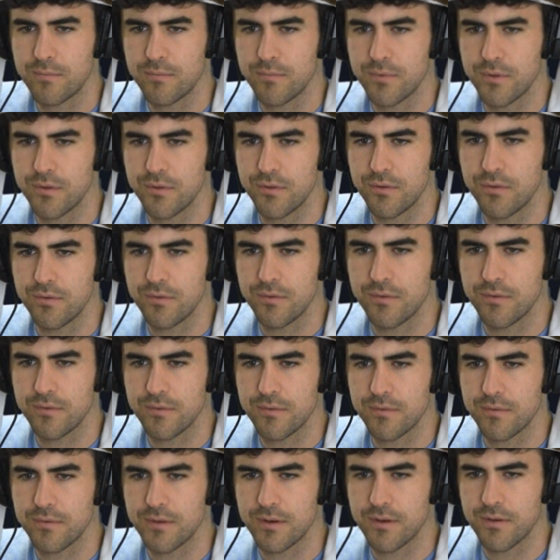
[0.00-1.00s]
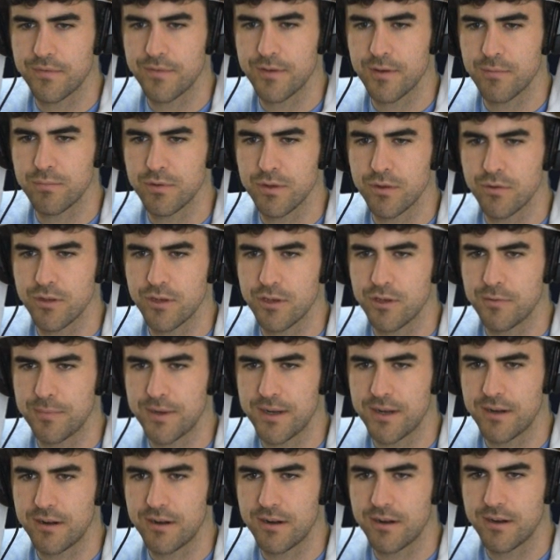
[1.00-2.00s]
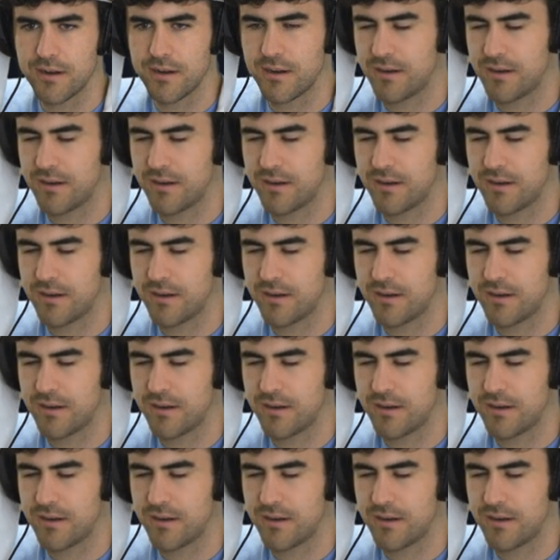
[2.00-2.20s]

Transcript: Blue. Don't feel blue, little mirror.